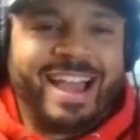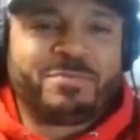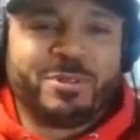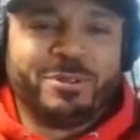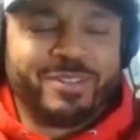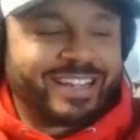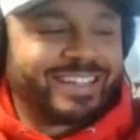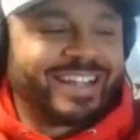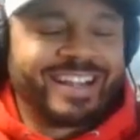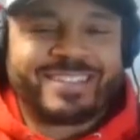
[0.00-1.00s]
Absolutely.
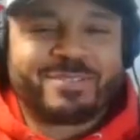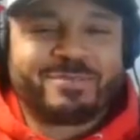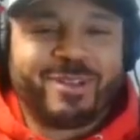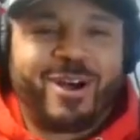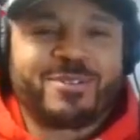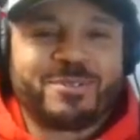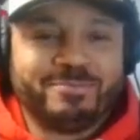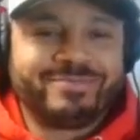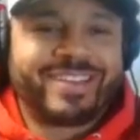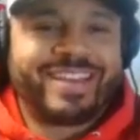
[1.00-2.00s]
That's
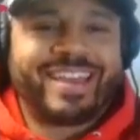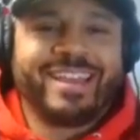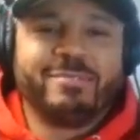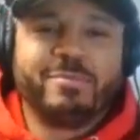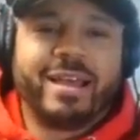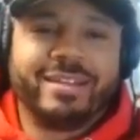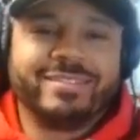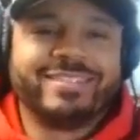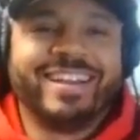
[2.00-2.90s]
awesome. Killing mine.